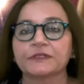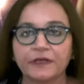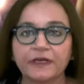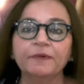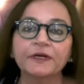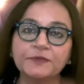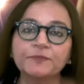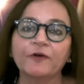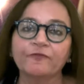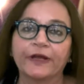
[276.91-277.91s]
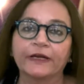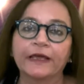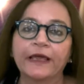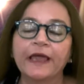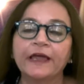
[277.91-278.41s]
he becomes perfect.
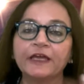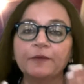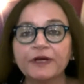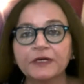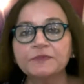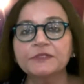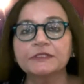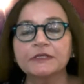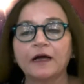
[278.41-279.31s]
He becomes he